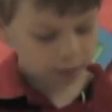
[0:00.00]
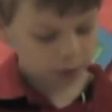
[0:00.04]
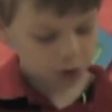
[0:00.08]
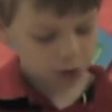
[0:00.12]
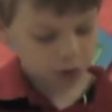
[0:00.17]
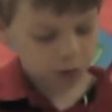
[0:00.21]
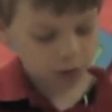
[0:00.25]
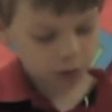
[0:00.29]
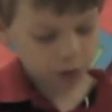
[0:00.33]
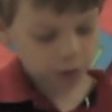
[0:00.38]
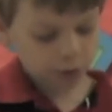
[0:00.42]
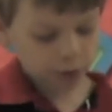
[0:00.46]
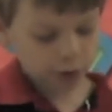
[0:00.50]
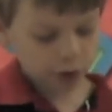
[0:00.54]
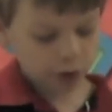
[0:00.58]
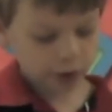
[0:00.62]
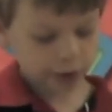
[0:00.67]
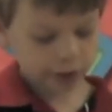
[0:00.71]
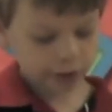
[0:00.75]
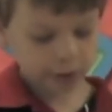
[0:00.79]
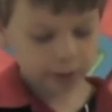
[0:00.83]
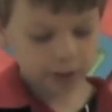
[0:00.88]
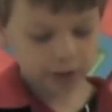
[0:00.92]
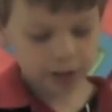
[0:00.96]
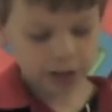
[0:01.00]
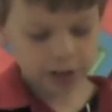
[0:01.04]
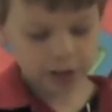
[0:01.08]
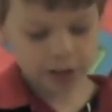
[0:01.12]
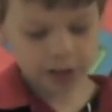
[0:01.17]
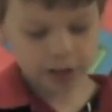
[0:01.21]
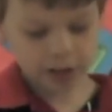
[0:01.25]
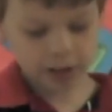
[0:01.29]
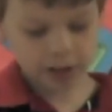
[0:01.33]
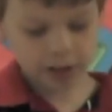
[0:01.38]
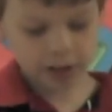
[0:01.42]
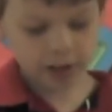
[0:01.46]
true or false
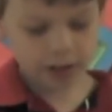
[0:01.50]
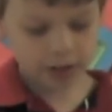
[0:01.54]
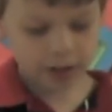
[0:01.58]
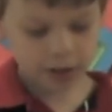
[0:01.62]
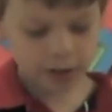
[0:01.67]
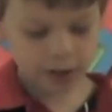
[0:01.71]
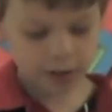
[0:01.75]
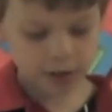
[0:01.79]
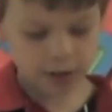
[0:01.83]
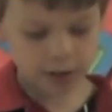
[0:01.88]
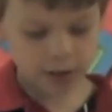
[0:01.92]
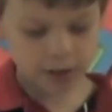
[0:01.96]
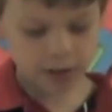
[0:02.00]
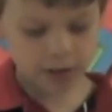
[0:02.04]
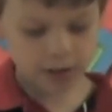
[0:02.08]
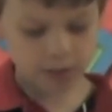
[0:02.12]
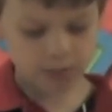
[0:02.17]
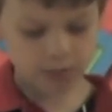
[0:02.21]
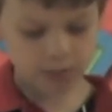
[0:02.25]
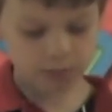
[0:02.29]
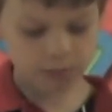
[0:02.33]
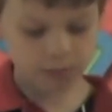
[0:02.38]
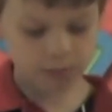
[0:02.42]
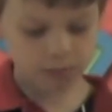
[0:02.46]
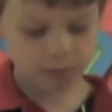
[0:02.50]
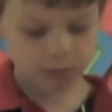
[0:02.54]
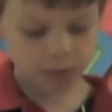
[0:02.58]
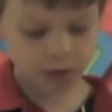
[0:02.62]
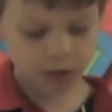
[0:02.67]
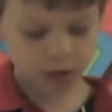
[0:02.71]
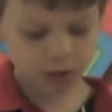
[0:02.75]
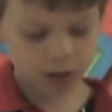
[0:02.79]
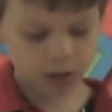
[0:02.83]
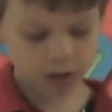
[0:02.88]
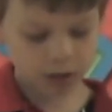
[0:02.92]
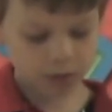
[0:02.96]
questions,
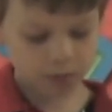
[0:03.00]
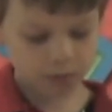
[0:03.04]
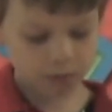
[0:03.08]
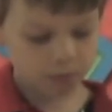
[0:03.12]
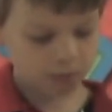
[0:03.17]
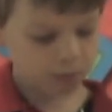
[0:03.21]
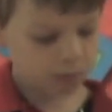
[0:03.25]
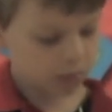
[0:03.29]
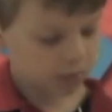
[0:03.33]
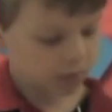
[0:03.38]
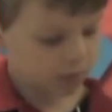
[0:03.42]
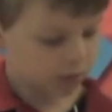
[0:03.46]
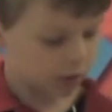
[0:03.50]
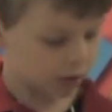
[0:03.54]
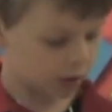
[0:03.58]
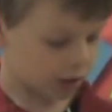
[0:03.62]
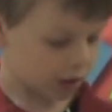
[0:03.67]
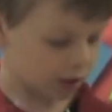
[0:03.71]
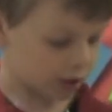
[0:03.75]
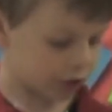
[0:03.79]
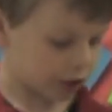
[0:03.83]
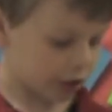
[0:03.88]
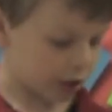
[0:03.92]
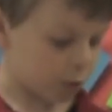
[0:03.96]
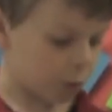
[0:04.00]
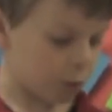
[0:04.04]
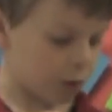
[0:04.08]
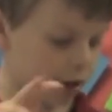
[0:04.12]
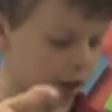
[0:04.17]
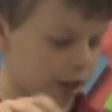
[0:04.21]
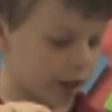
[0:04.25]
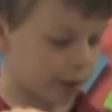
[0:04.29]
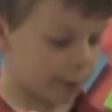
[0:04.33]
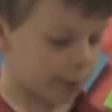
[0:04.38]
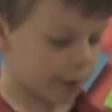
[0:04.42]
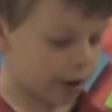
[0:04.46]
or things like,
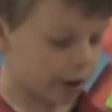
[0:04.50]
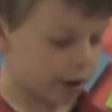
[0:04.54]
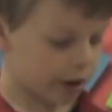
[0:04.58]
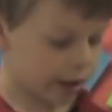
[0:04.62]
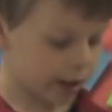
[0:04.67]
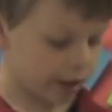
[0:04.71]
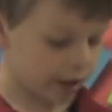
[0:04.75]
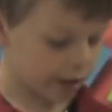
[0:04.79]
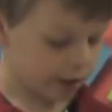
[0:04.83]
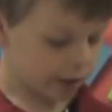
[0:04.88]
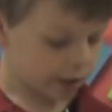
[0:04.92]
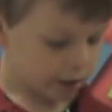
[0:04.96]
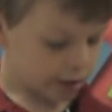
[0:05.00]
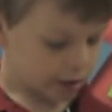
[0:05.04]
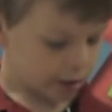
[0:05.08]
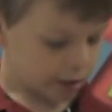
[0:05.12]
what am I?